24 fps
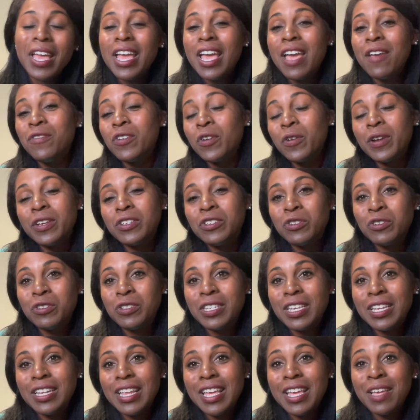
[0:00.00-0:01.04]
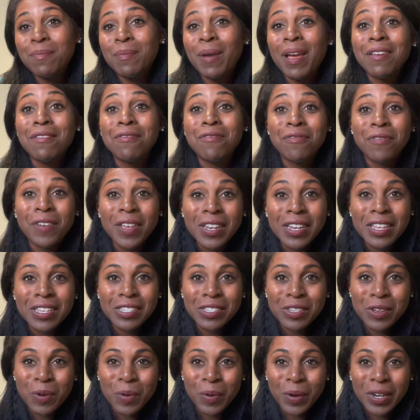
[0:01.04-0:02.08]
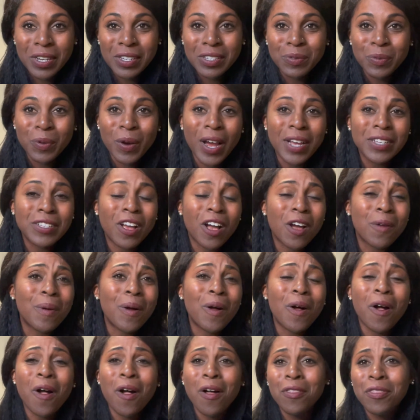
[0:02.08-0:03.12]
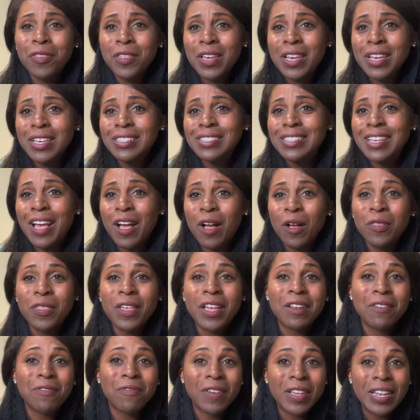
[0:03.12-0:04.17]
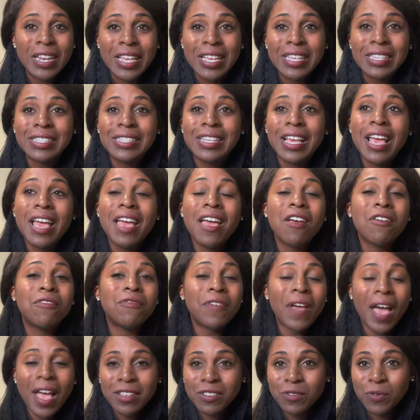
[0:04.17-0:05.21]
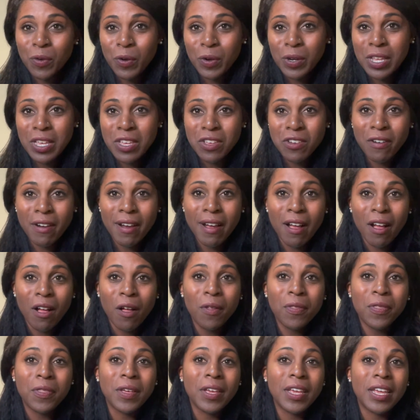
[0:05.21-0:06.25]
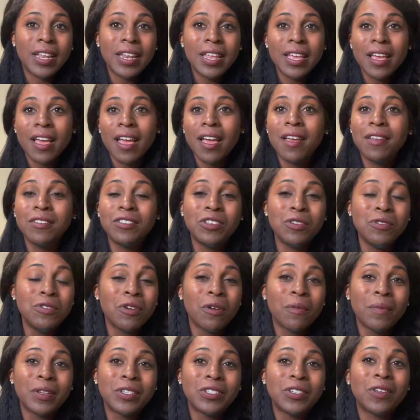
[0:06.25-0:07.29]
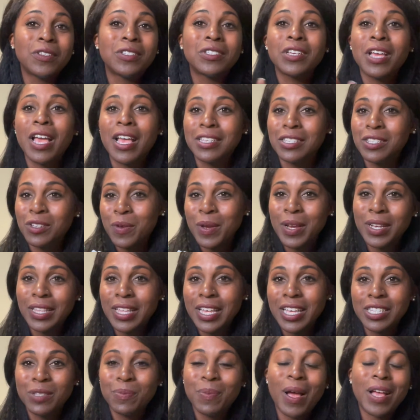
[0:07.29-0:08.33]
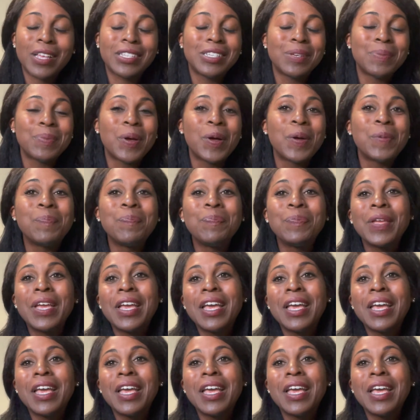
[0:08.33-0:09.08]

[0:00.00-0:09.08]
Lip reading: If you're interested in my fitness course, where I talk about all things health and fitness, fast forwarding your health, getting to your results as quickly as possible,